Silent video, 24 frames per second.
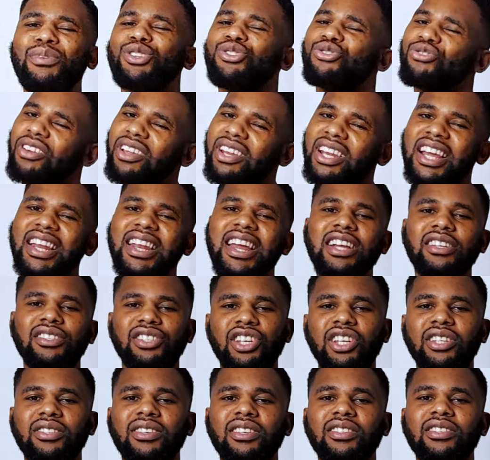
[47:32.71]
But during the day,
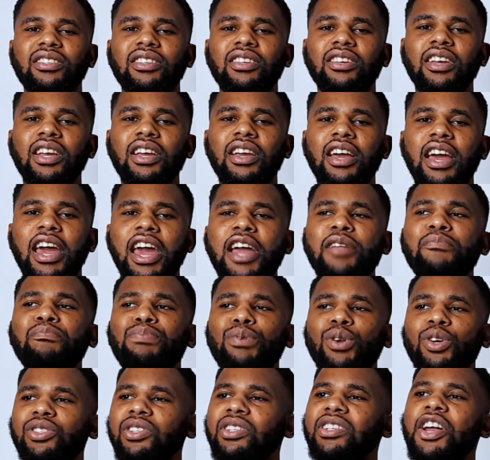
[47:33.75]
Jesus, and
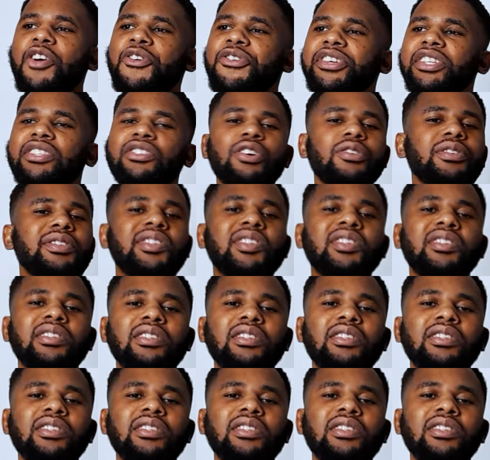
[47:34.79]
plus, there is no,